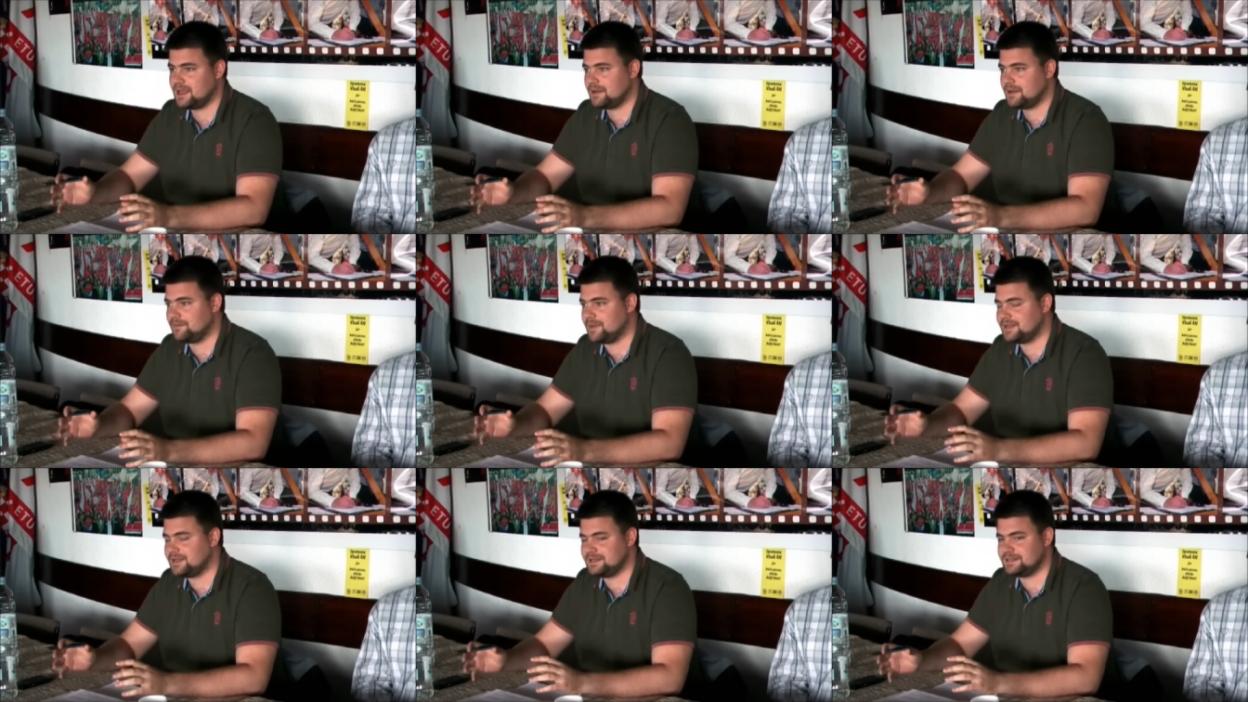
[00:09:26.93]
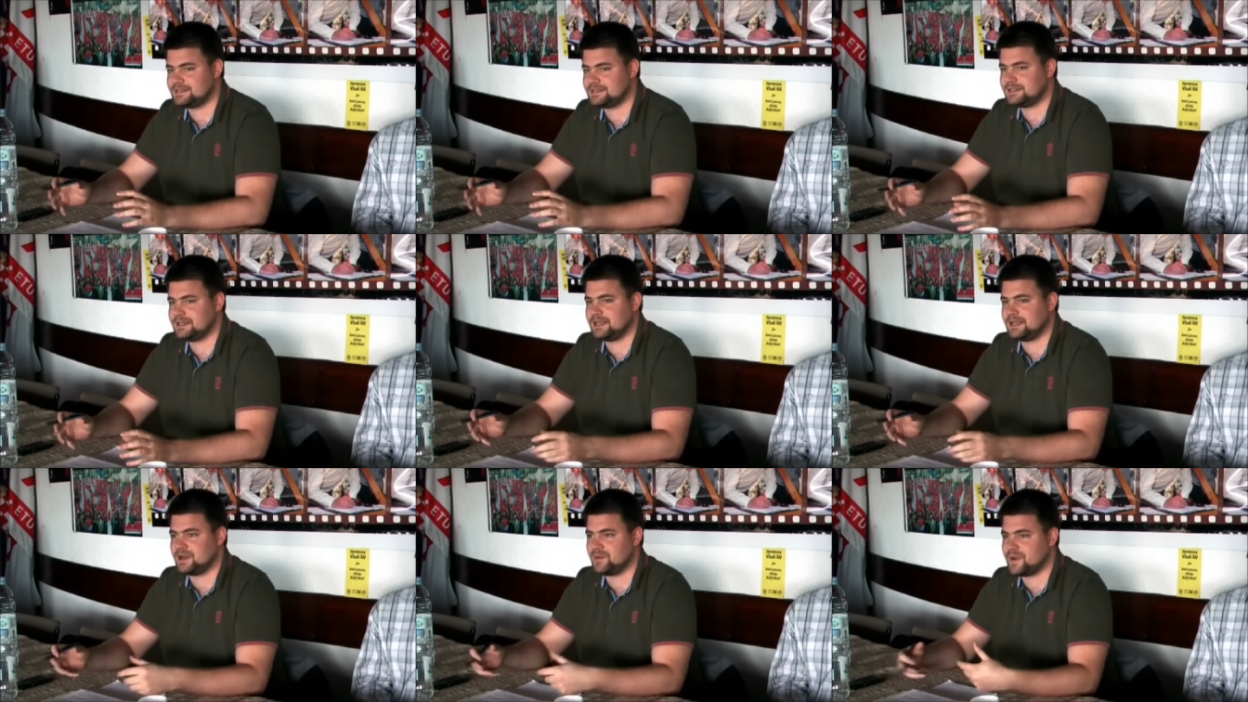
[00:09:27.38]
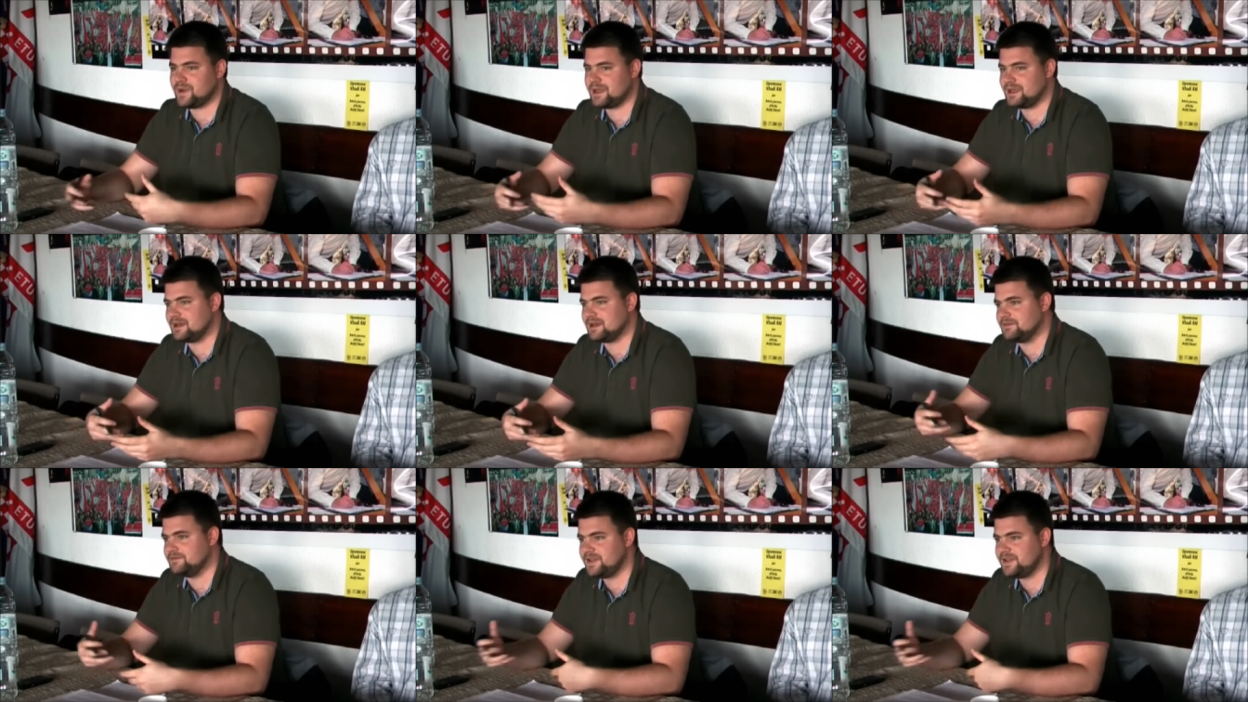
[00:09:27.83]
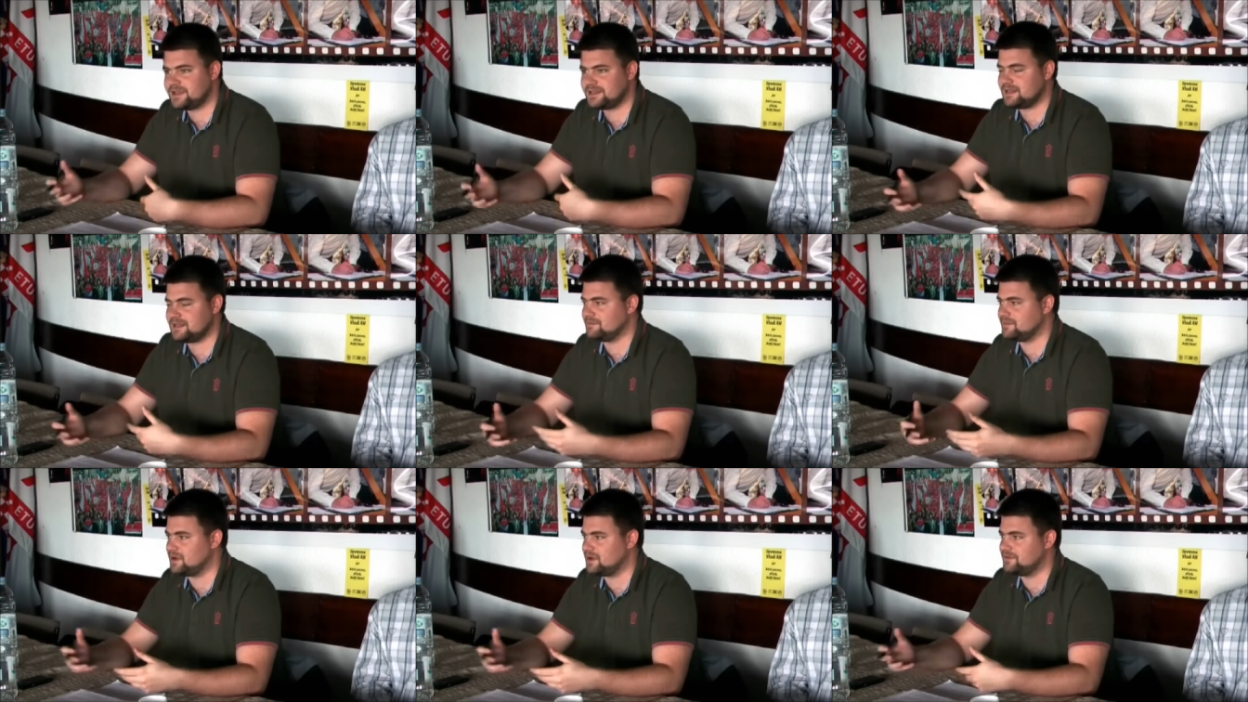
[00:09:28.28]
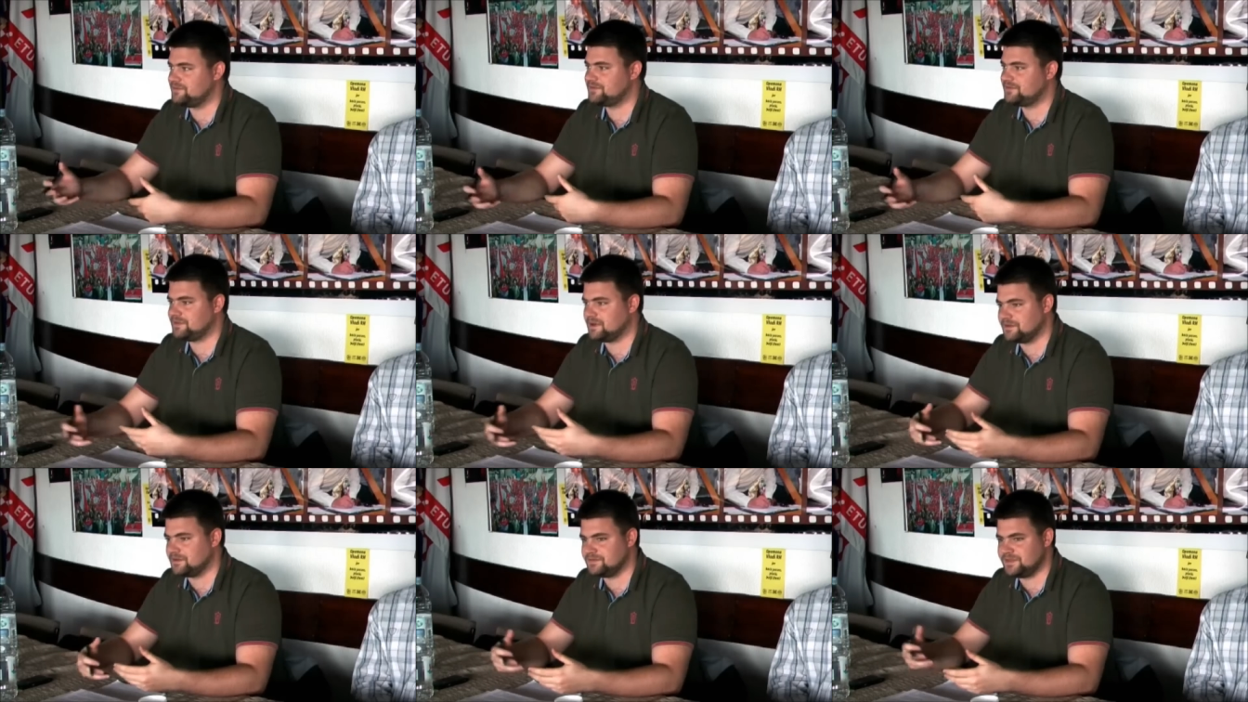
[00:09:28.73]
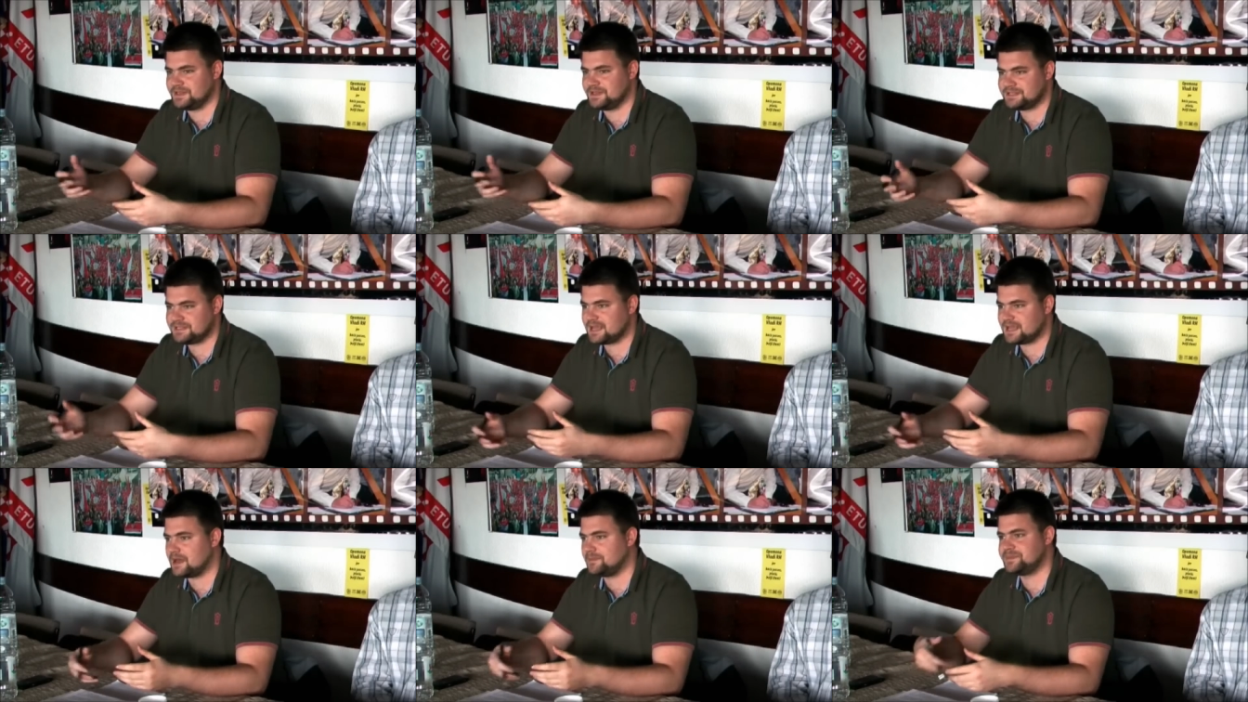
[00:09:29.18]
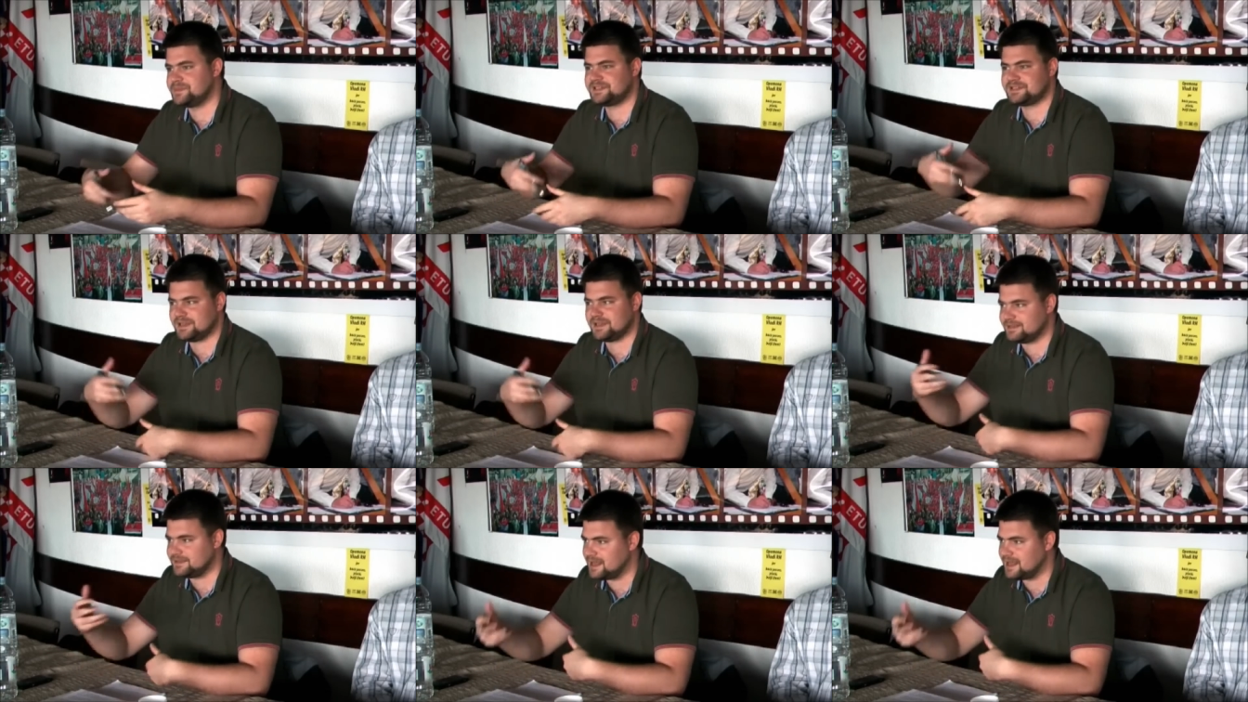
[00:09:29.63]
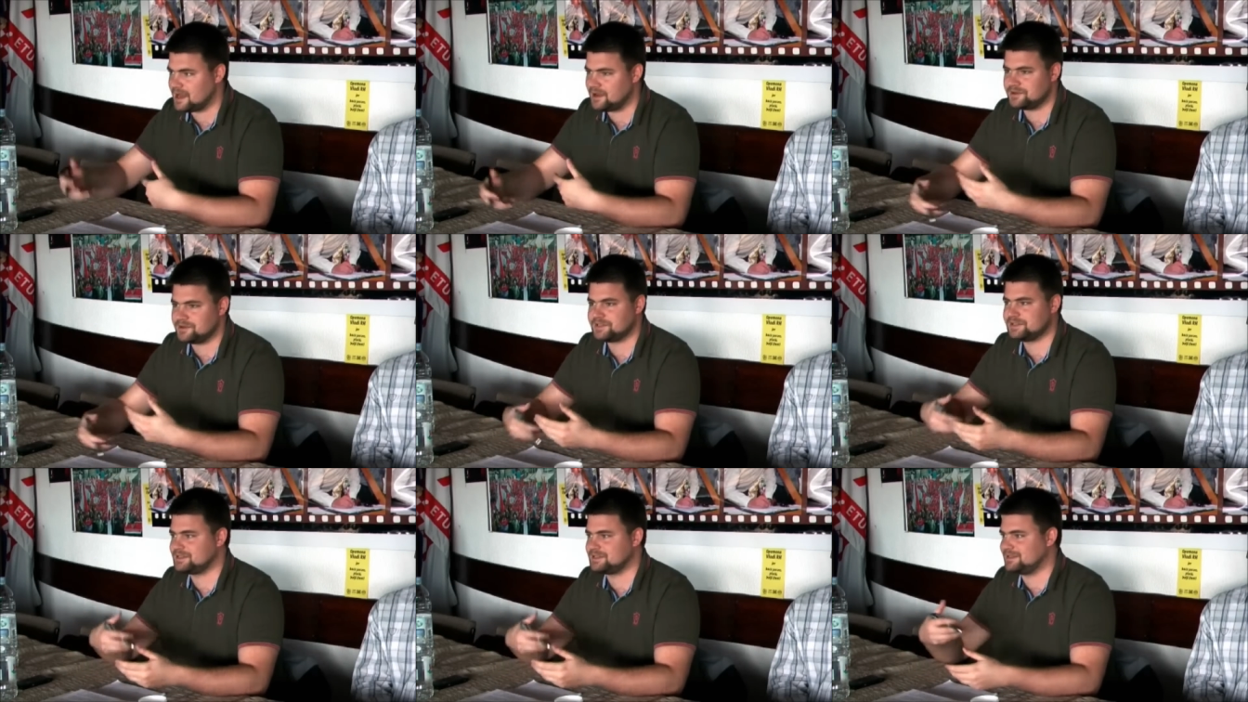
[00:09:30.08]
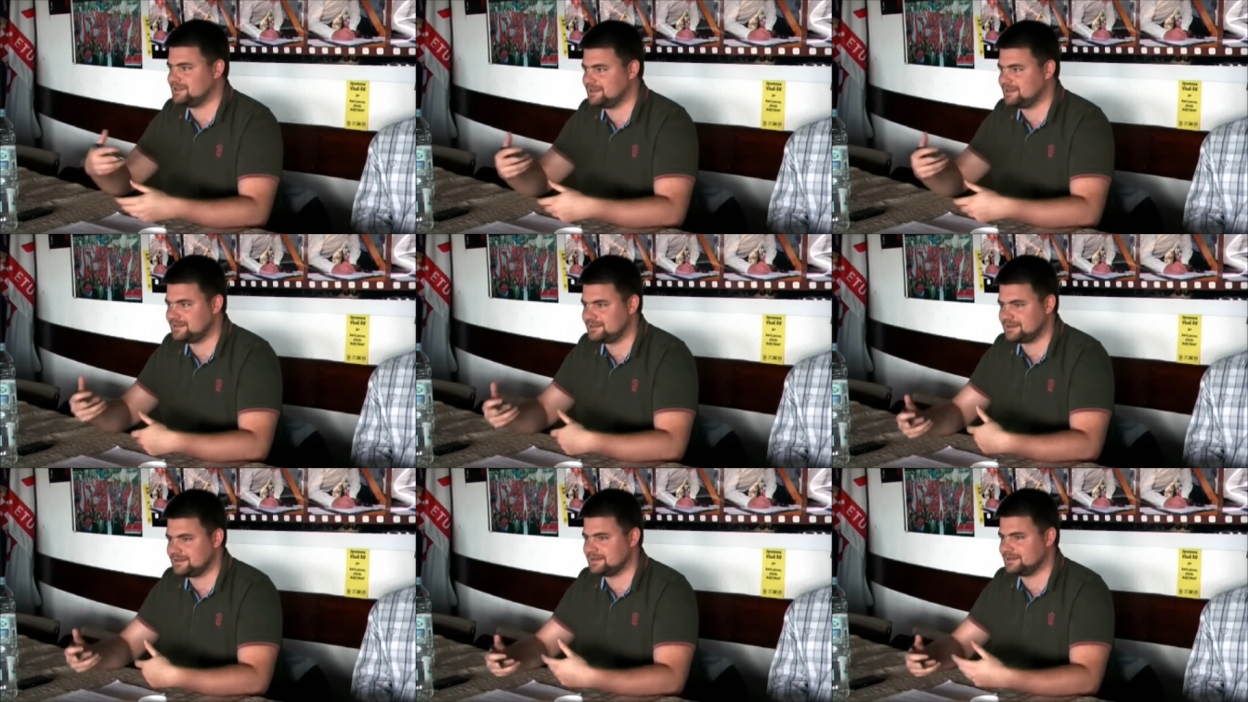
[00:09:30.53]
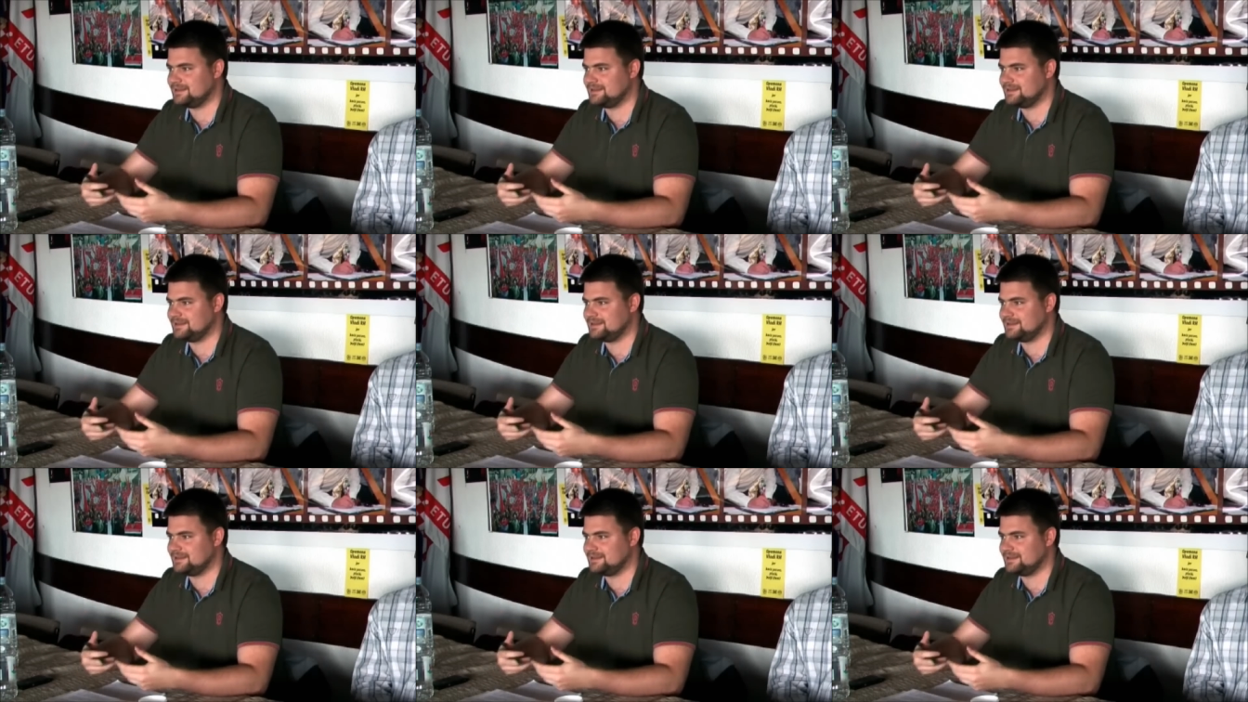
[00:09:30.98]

but is in a way a victim of, of these ups and downs that uh,